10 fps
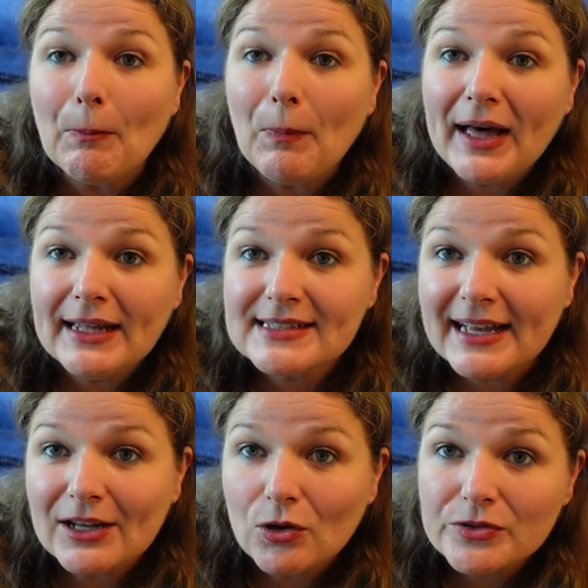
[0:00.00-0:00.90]
But
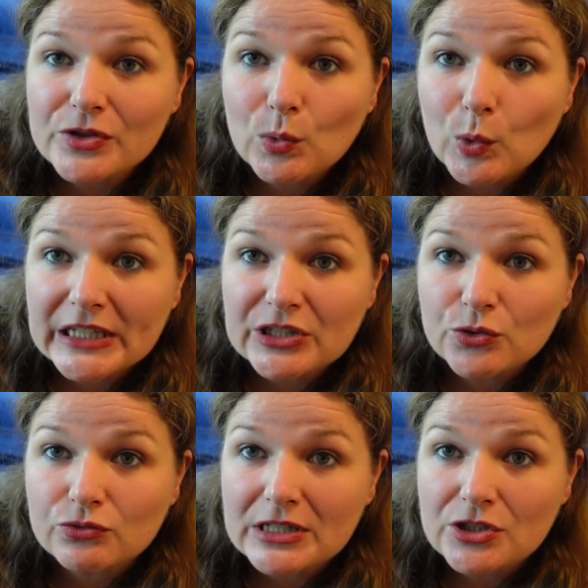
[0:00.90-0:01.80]
I also wanted
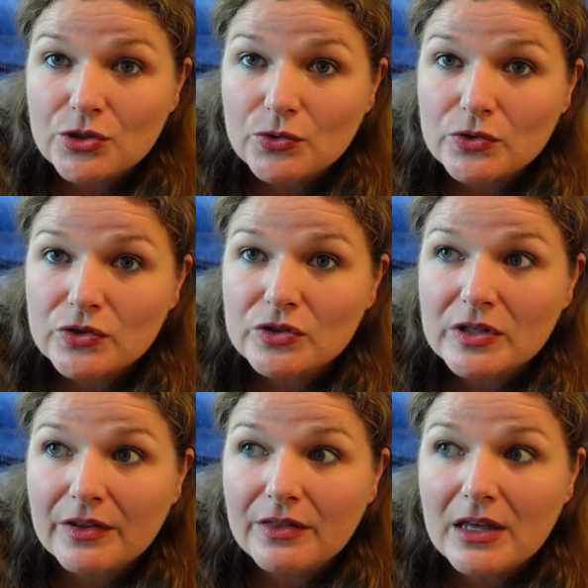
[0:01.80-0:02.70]
to
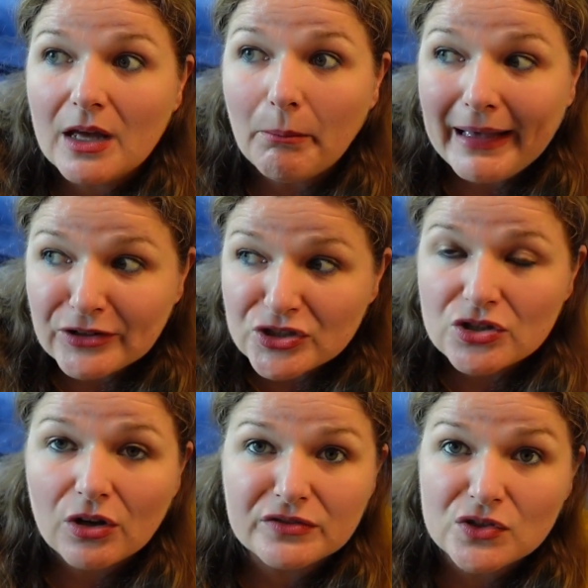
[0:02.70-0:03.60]
reduce the
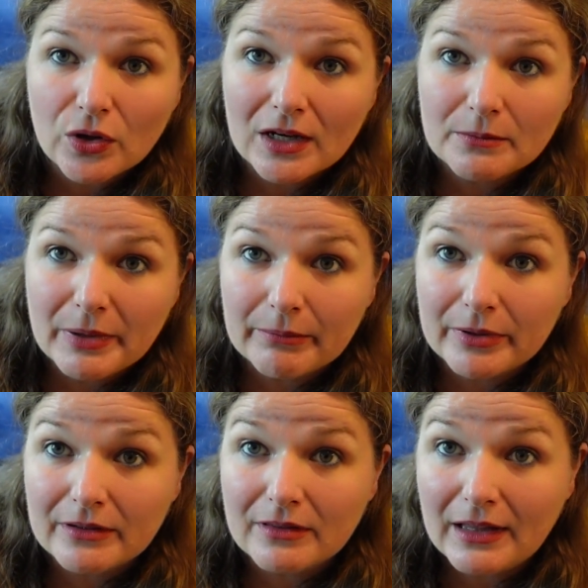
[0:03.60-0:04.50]
amount of toilet
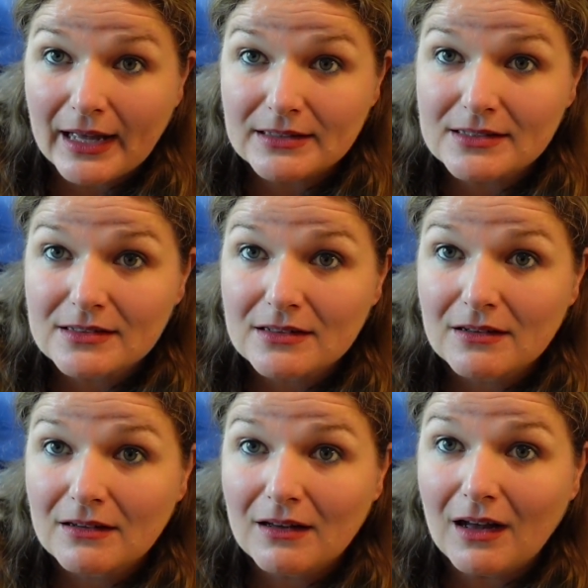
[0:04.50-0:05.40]
paper that
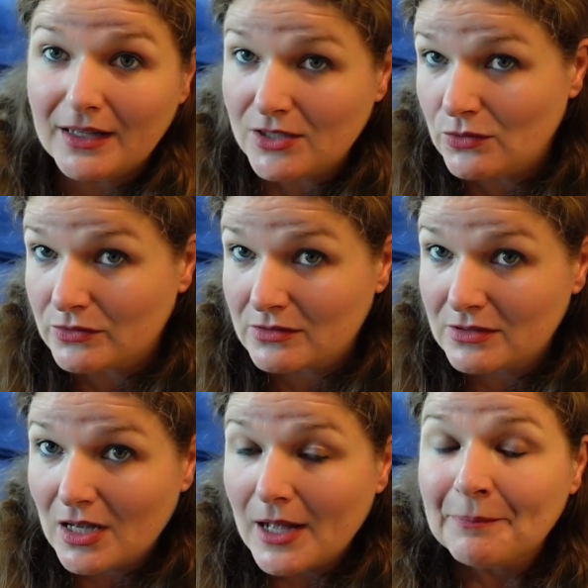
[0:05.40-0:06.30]
I
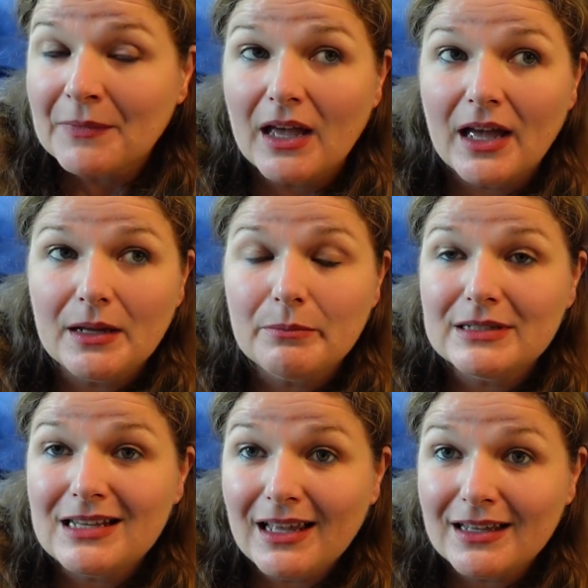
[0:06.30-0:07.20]
use. And a
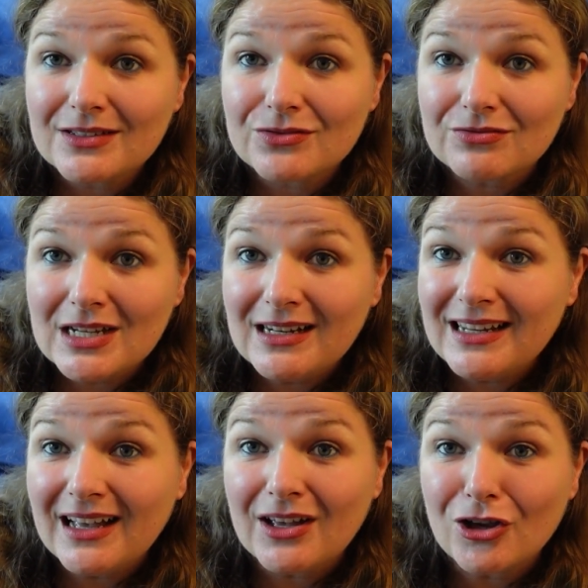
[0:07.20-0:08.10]
bidet is
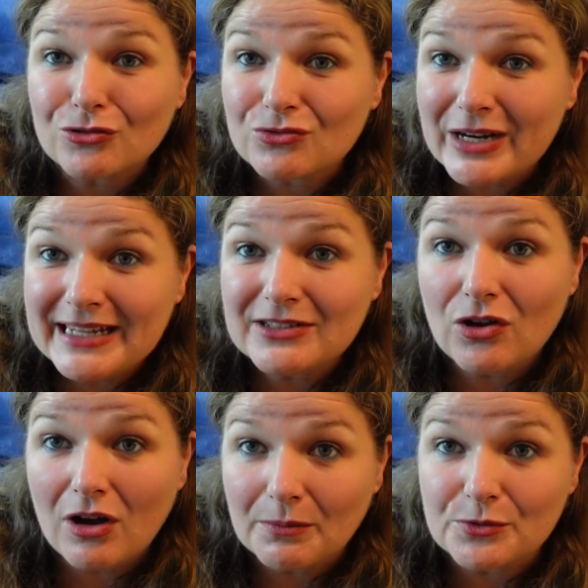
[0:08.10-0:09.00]
really a great
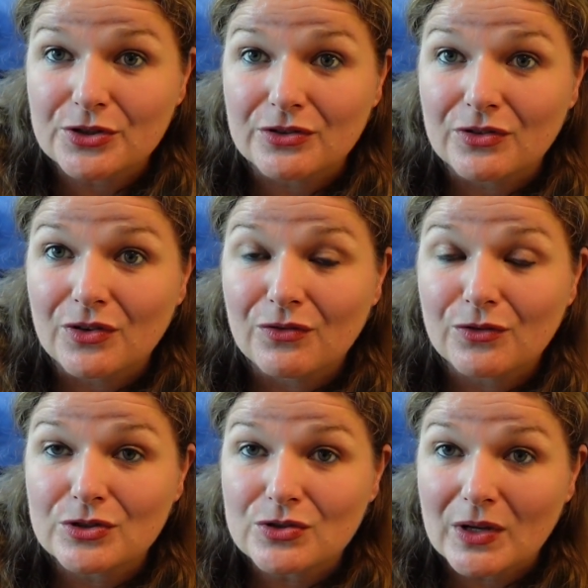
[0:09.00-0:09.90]
option
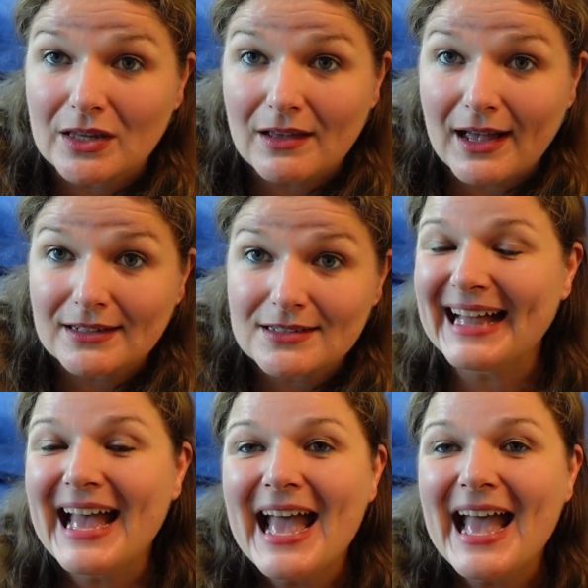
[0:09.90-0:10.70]
for doing that.